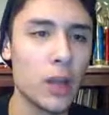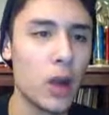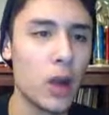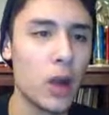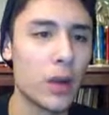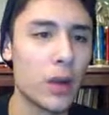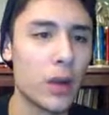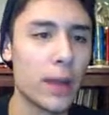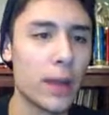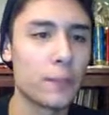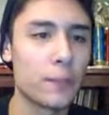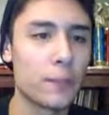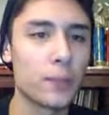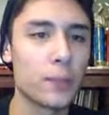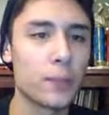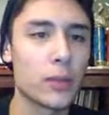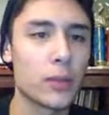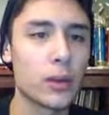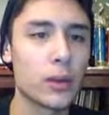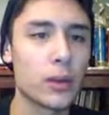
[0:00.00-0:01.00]
Alright.
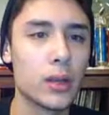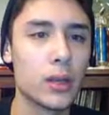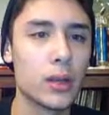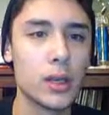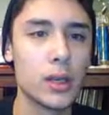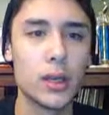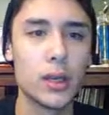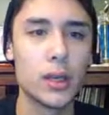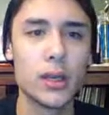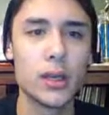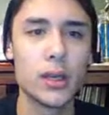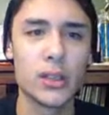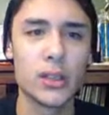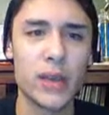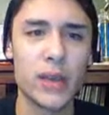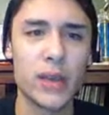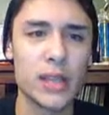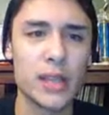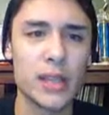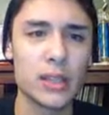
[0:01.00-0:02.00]

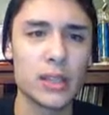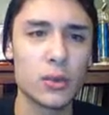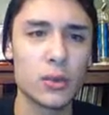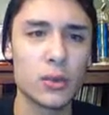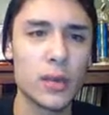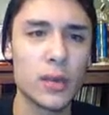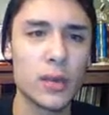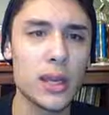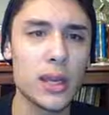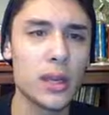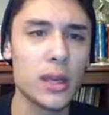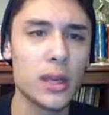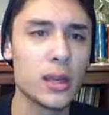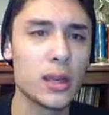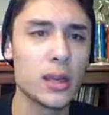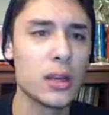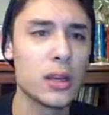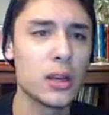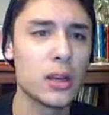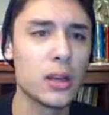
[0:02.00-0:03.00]
So he has 3
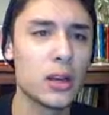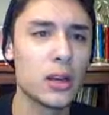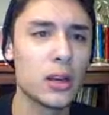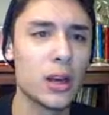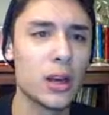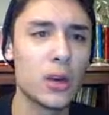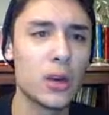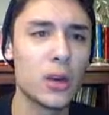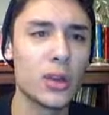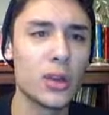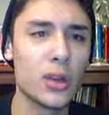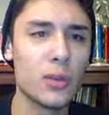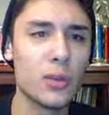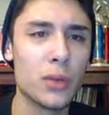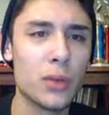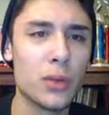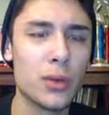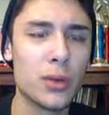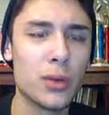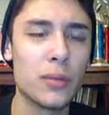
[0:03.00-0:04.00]
OU
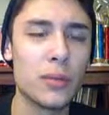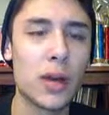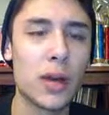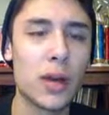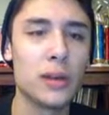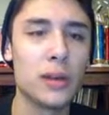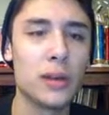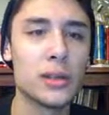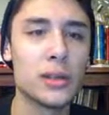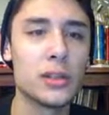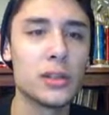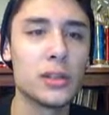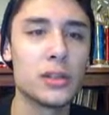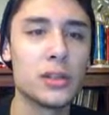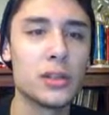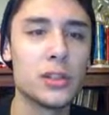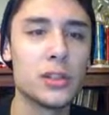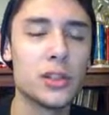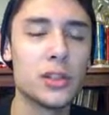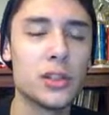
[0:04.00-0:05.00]
Pokemon,
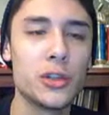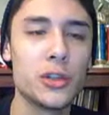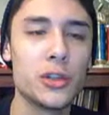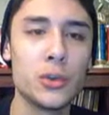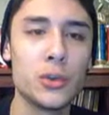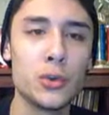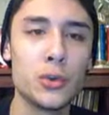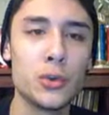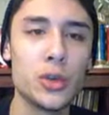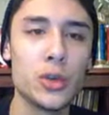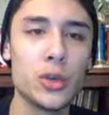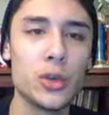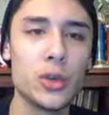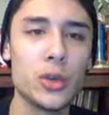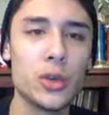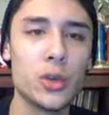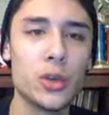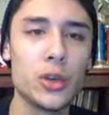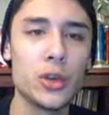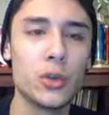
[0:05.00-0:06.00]
2
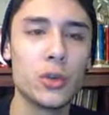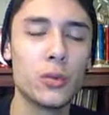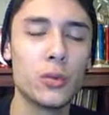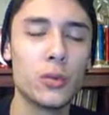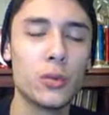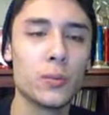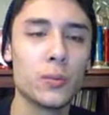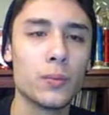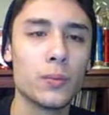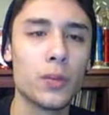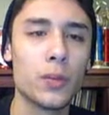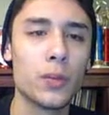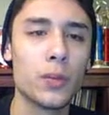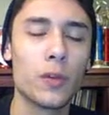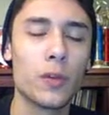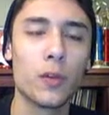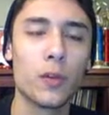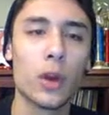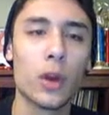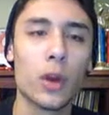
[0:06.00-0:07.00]
UU, no,
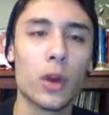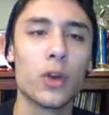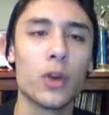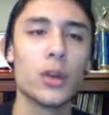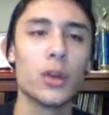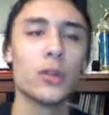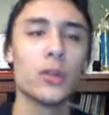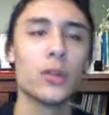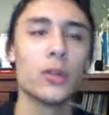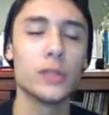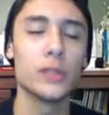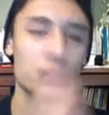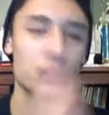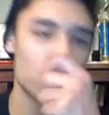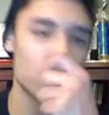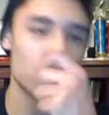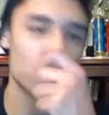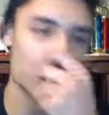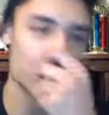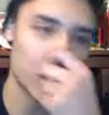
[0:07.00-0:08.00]
4 OU and
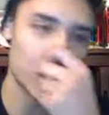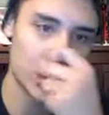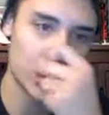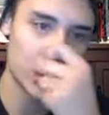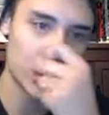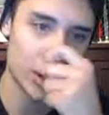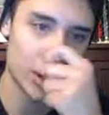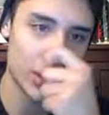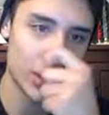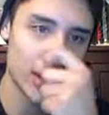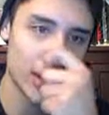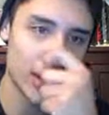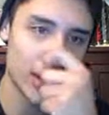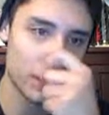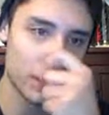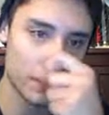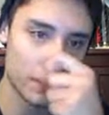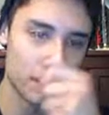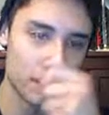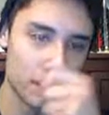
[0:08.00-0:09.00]
2 UU. Okay.
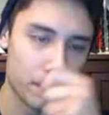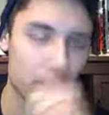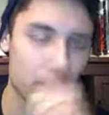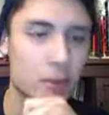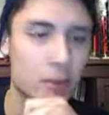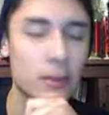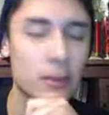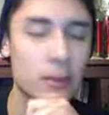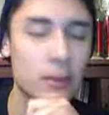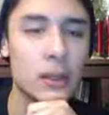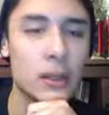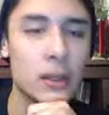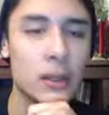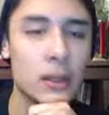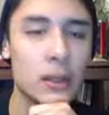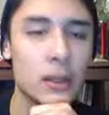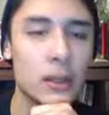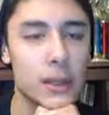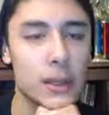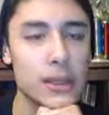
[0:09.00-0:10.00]

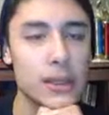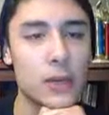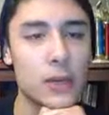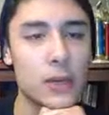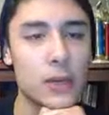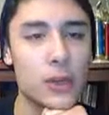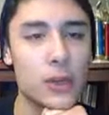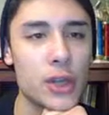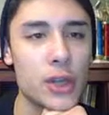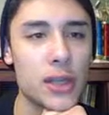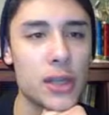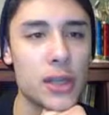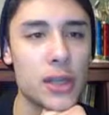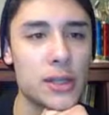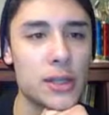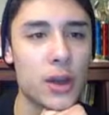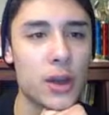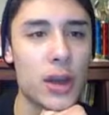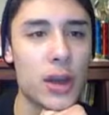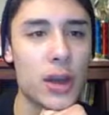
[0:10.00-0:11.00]
Let's see, who should I
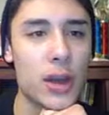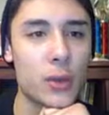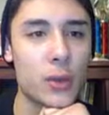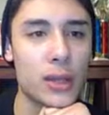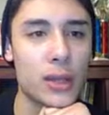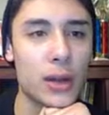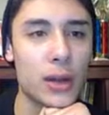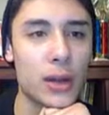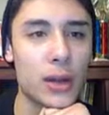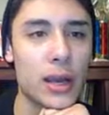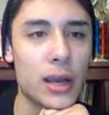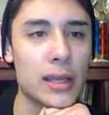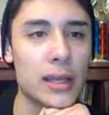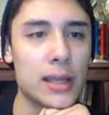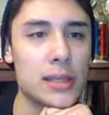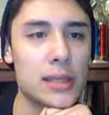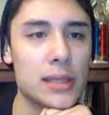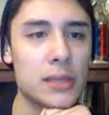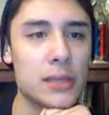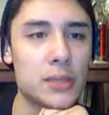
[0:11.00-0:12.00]
start out with here? I
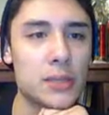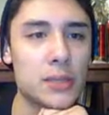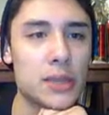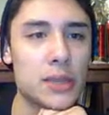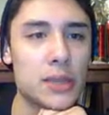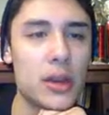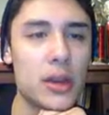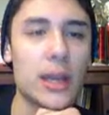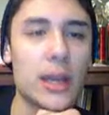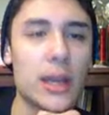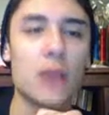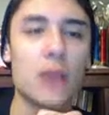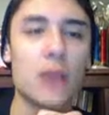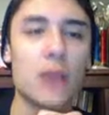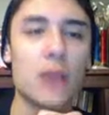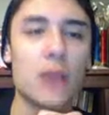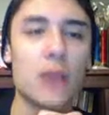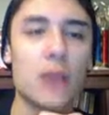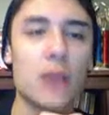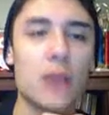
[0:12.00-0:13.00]
see him starting out
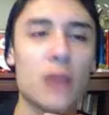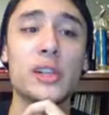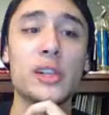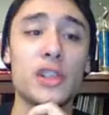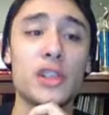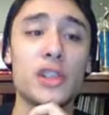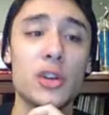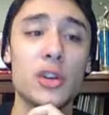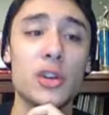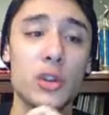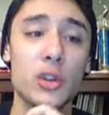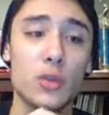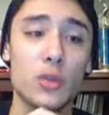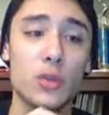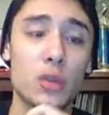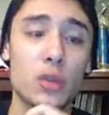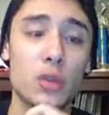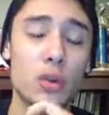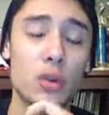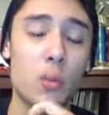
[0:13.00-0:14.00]
with the Greninja or the
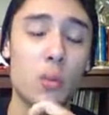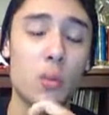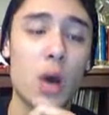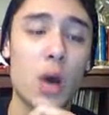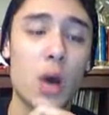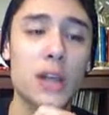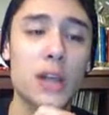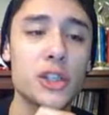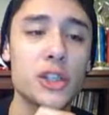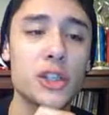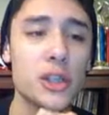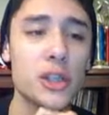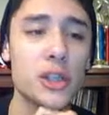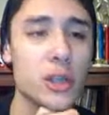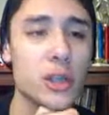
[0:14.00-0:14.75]
Rotom Wash.